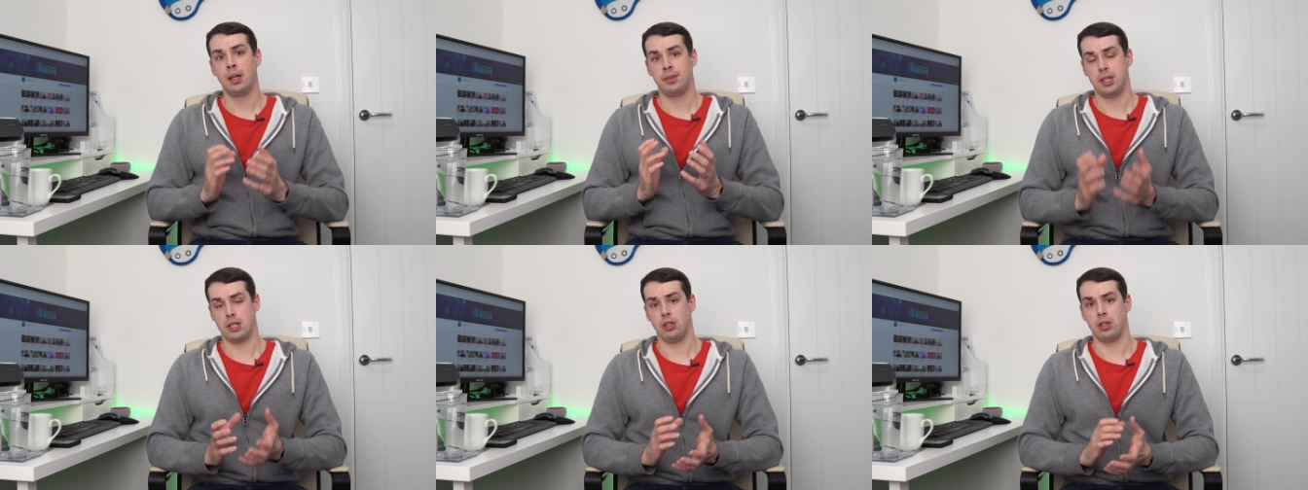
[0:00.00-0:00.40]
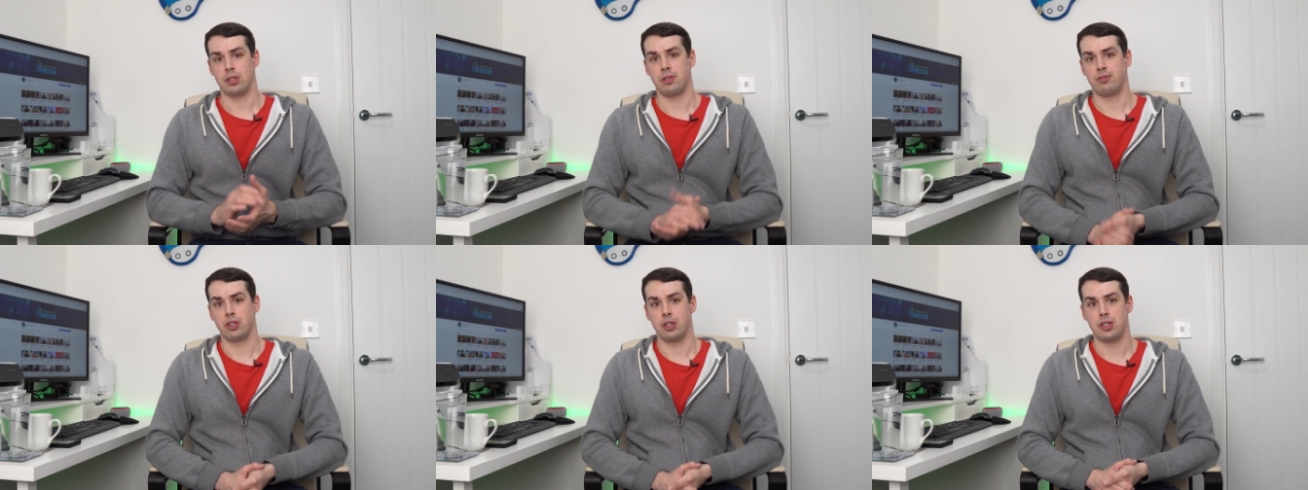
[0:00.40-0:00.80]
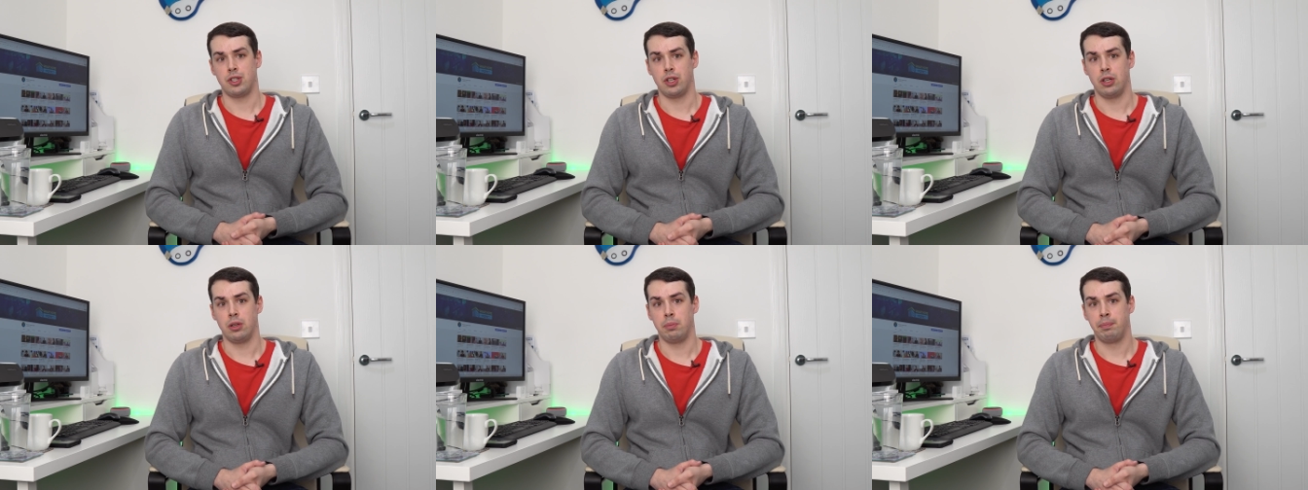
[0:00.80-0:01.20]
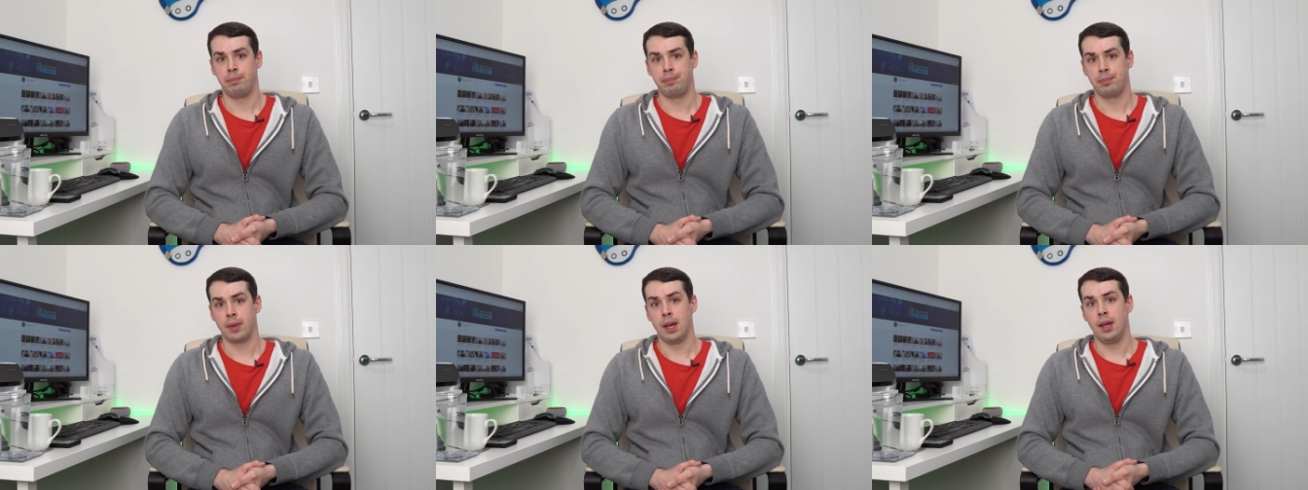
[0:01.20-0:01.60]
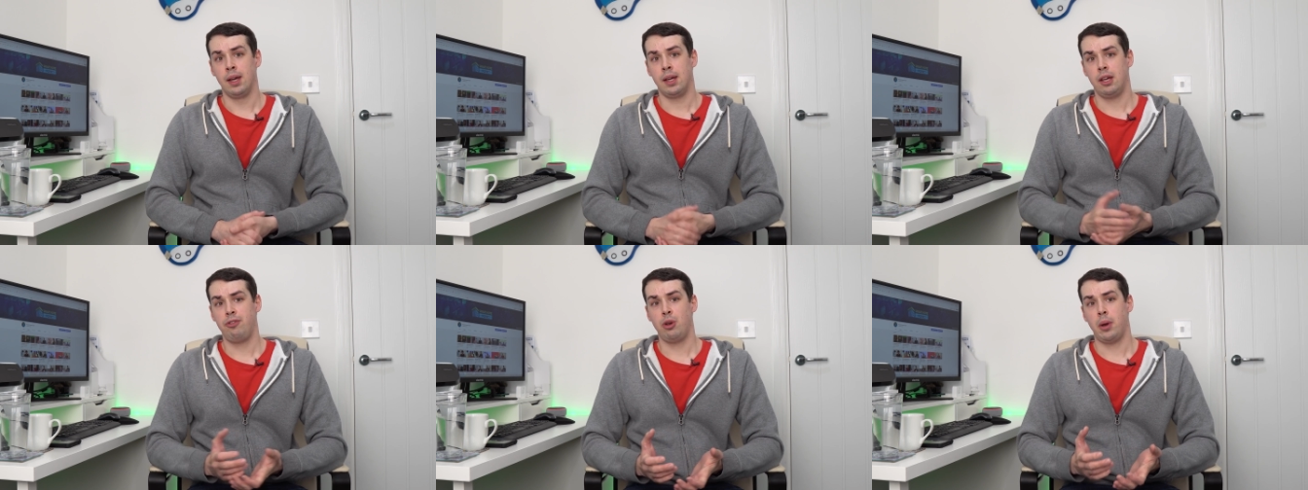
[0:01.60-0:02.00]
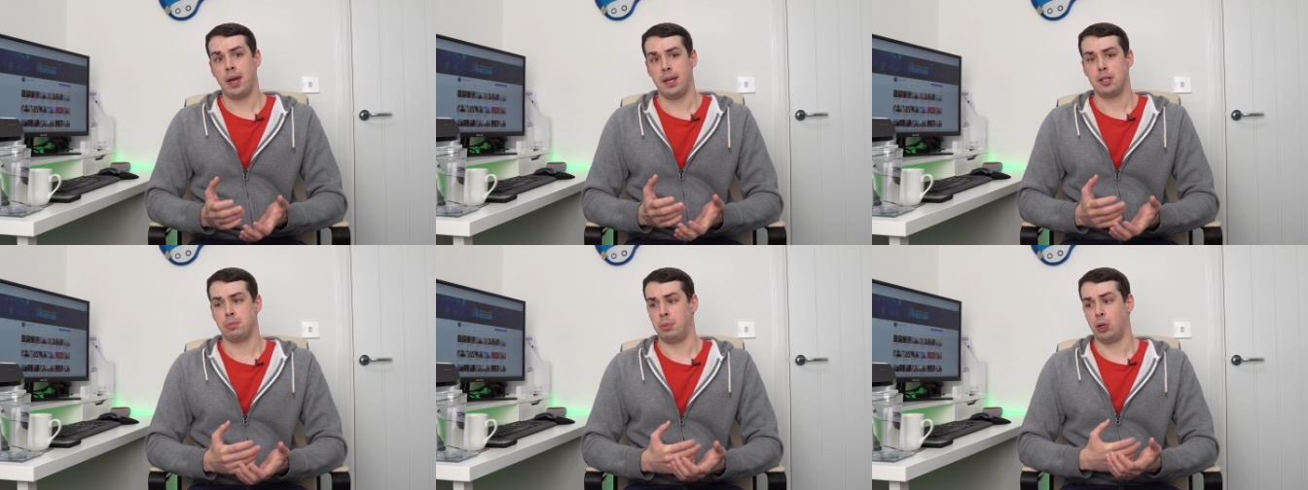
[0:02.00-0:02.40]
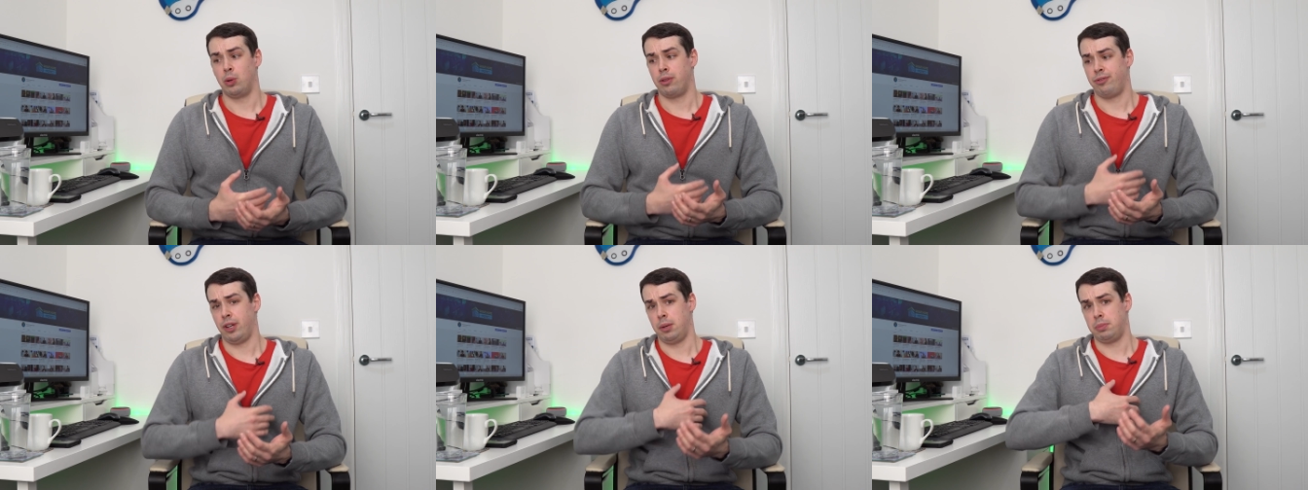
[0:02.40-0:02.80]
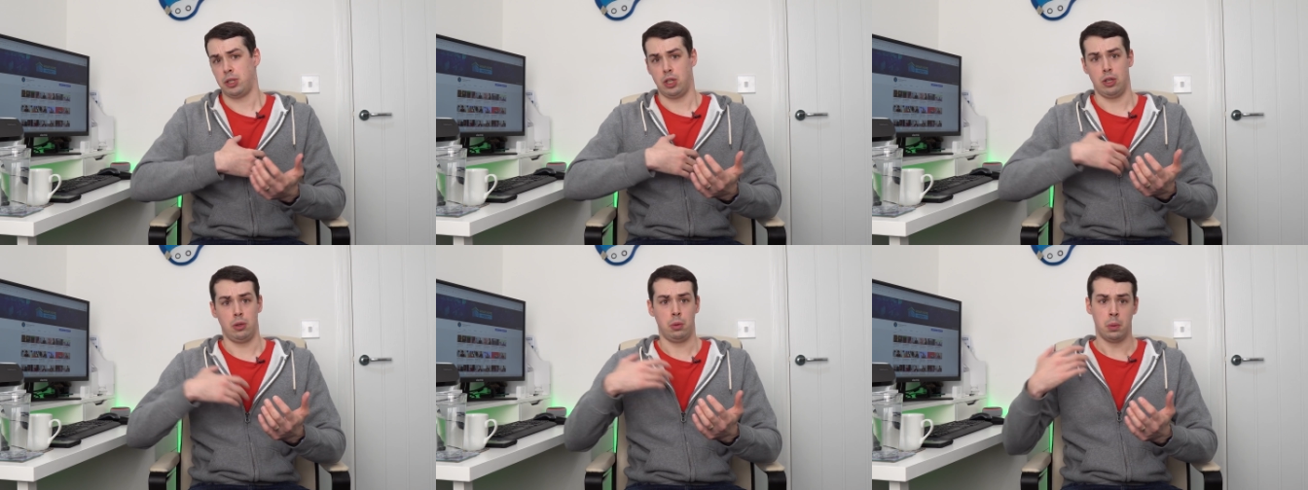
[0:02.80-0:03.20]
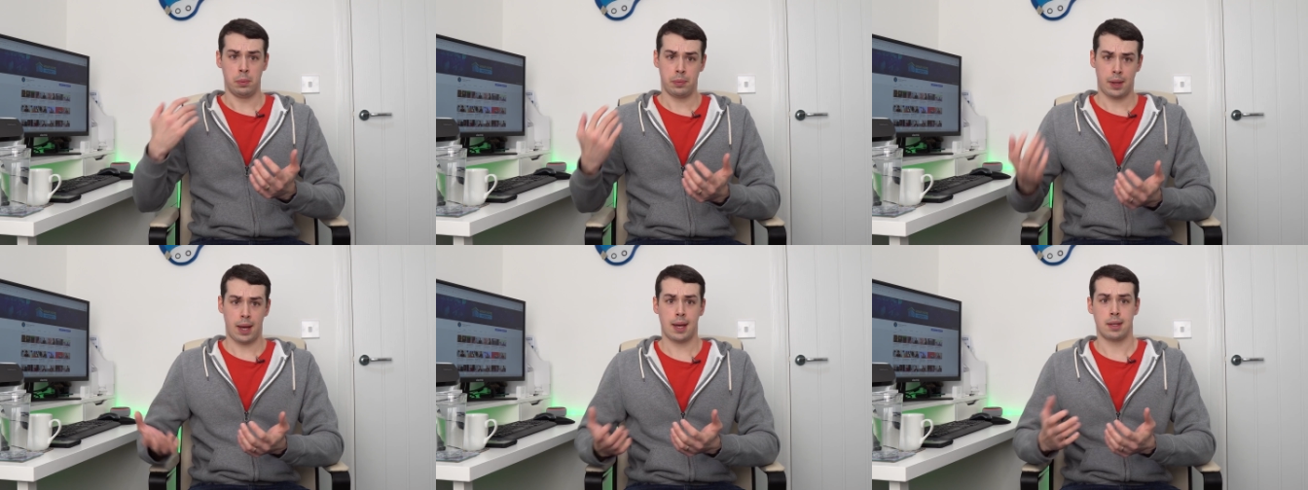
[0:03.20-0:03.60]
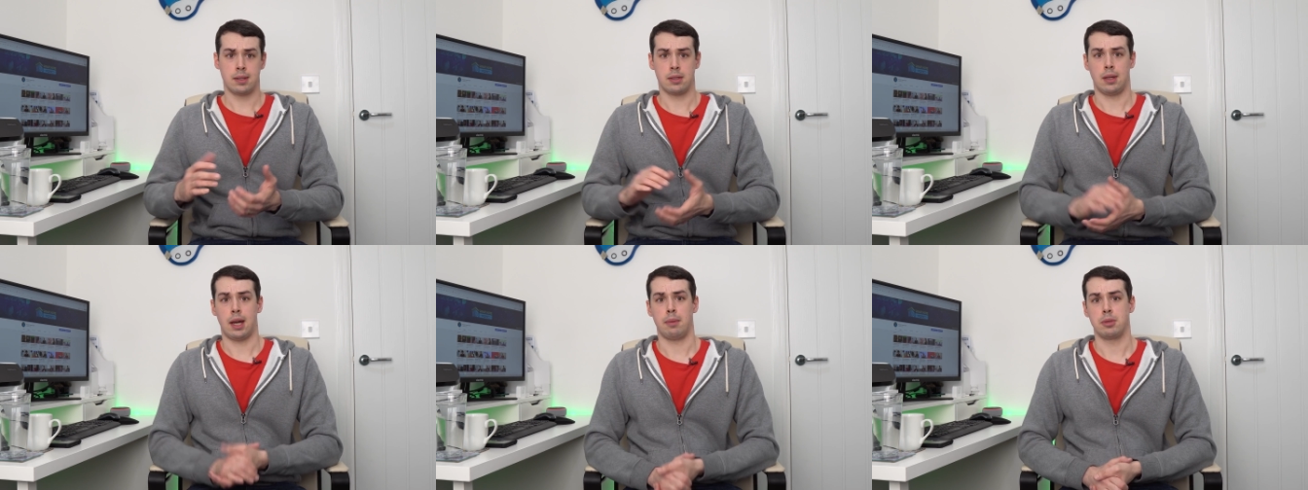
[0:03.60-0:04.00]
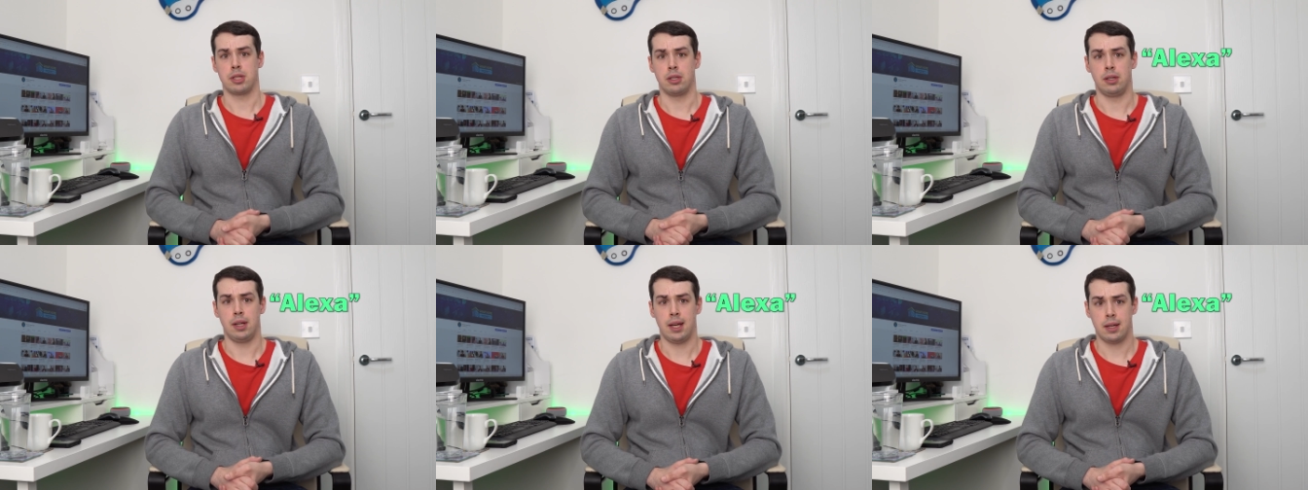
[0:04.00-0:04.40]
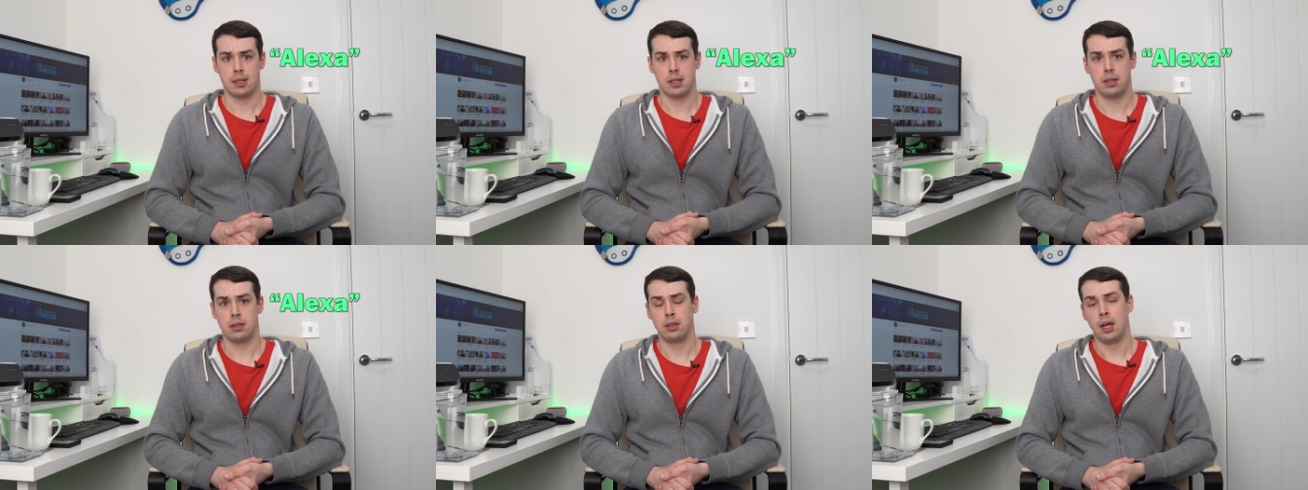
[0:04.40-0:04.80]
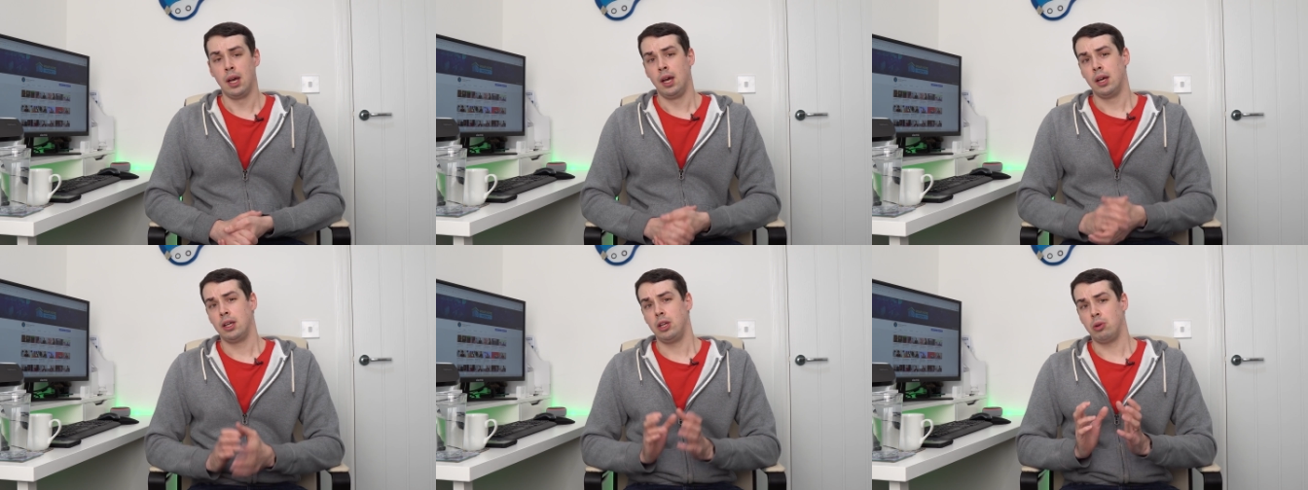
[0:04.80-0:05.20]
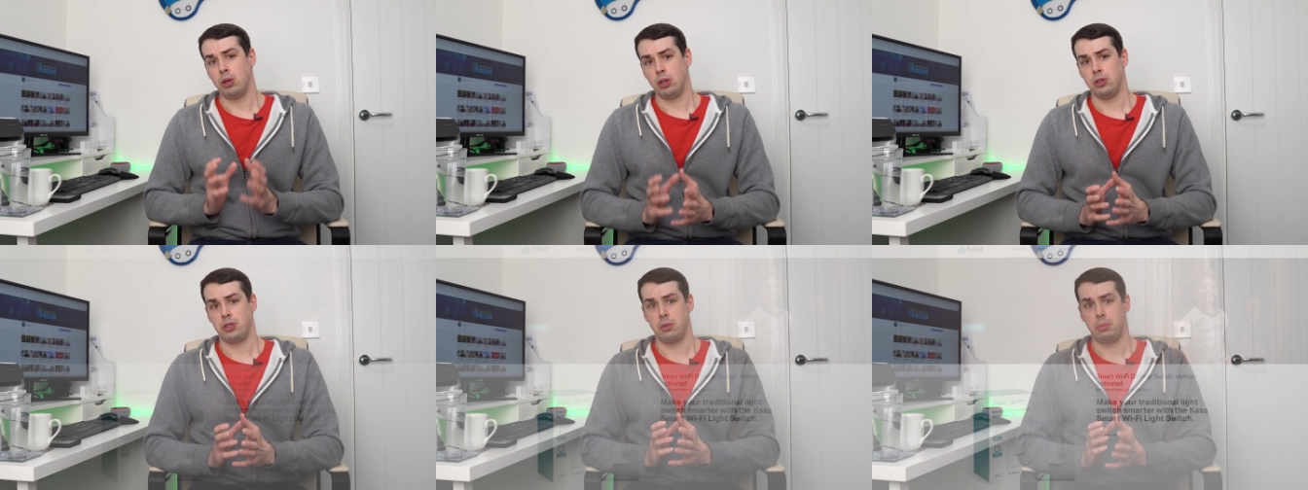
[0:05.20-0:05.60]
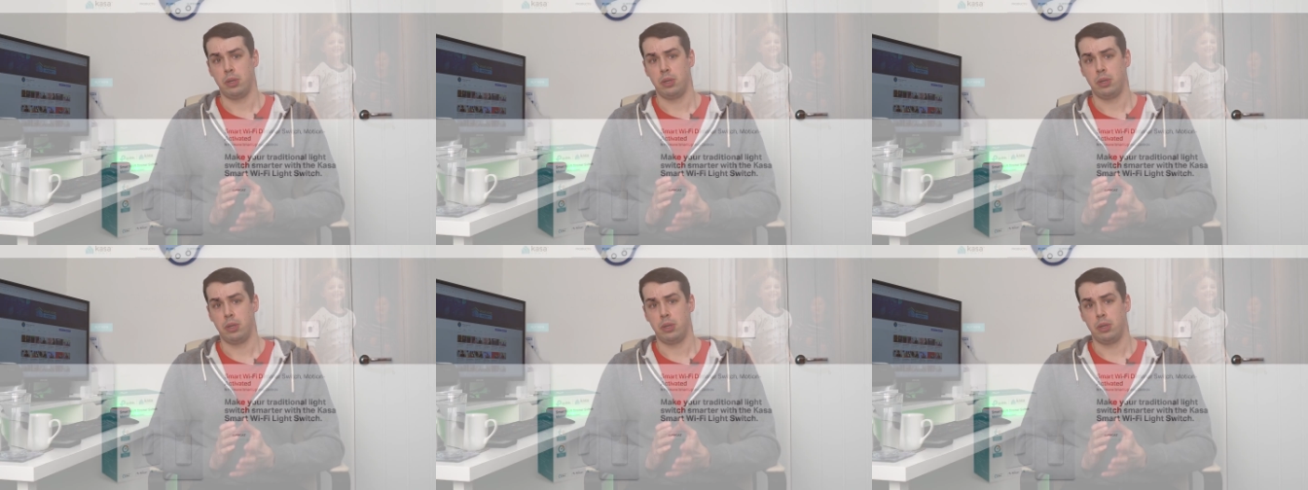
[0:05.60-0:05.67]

There's lots of choice here. If you hate both Philips Hue and Amazon Alexa, you can also